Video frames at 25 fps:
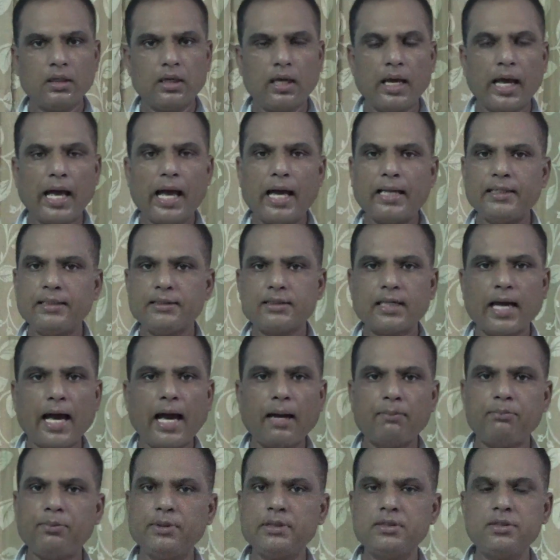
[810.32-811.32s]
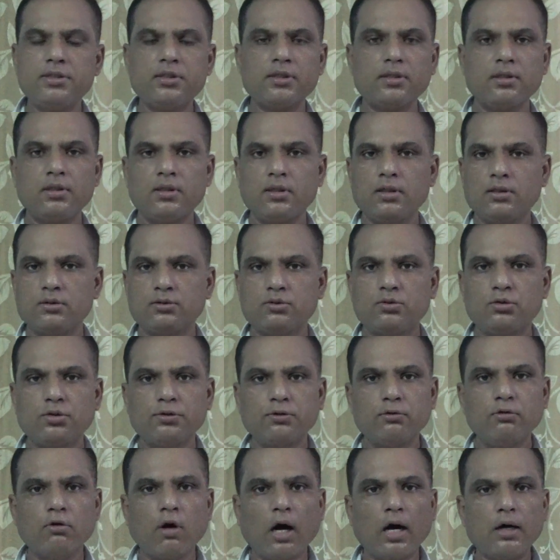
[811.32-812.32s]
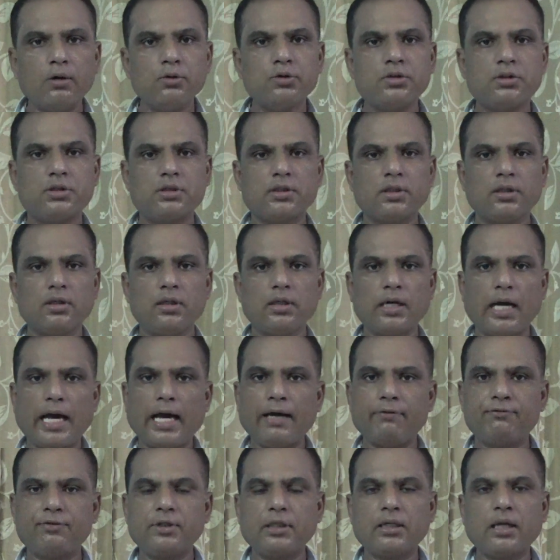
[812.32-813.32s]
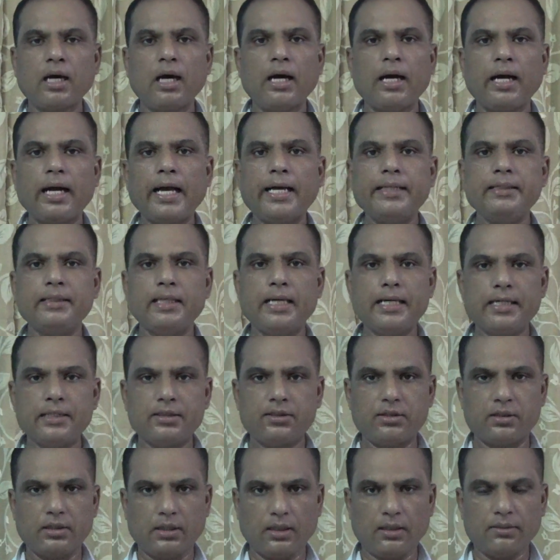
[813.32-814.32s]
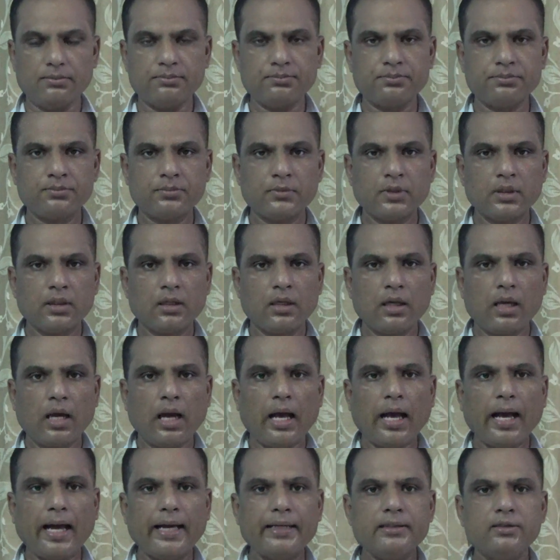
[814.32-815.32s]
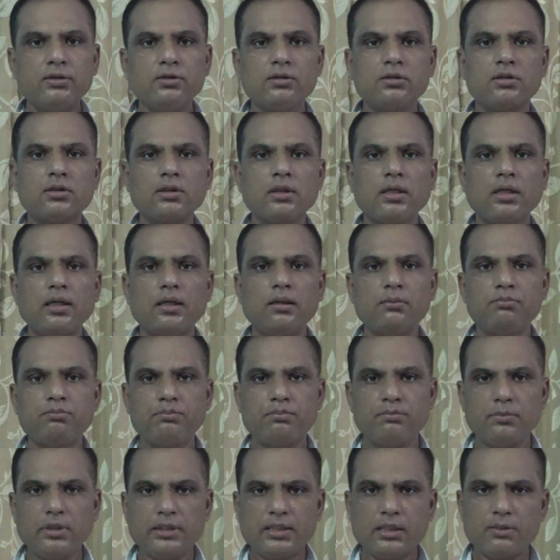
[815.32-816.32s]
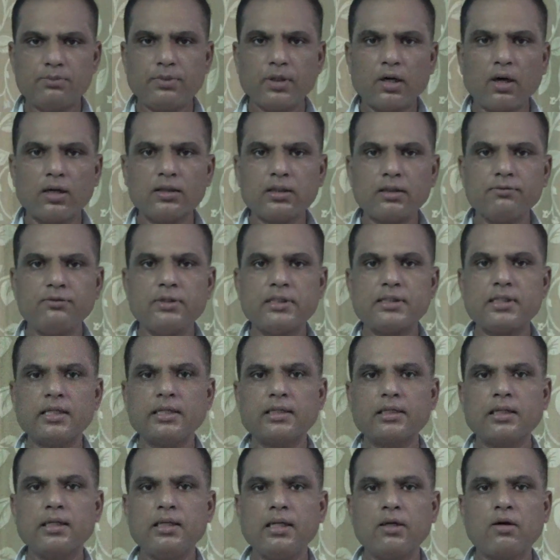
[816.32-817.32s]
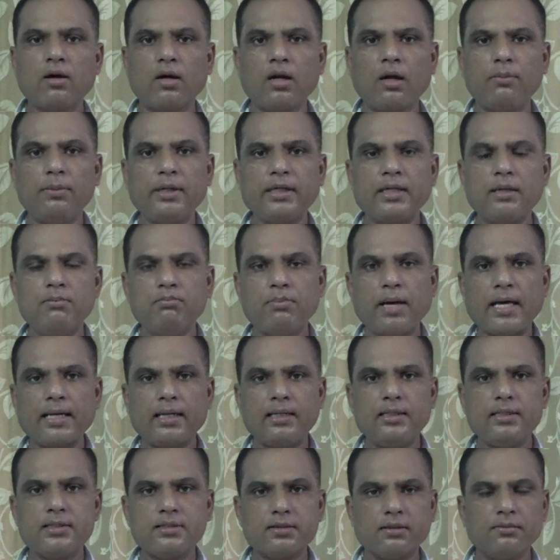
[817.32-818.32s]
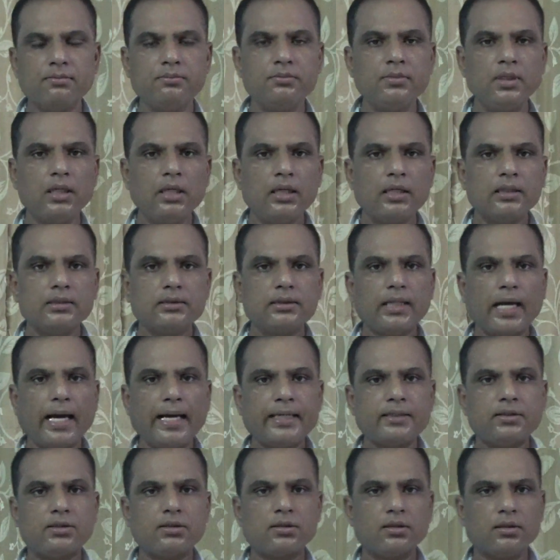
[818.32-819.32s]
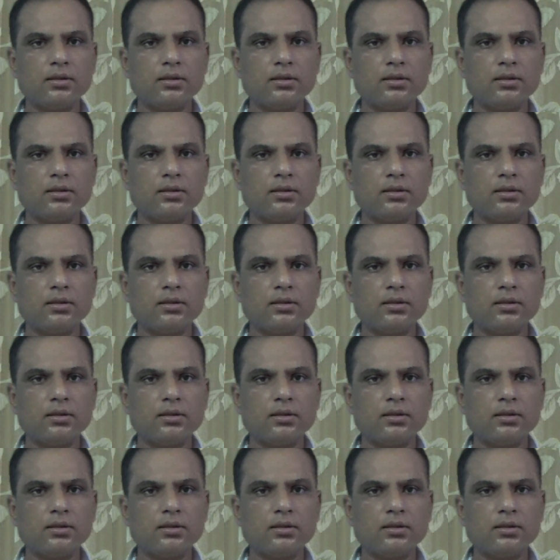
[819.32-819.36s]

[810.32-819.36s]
And it happened throughout Africa and Asia. And it is because of this economic imperialism that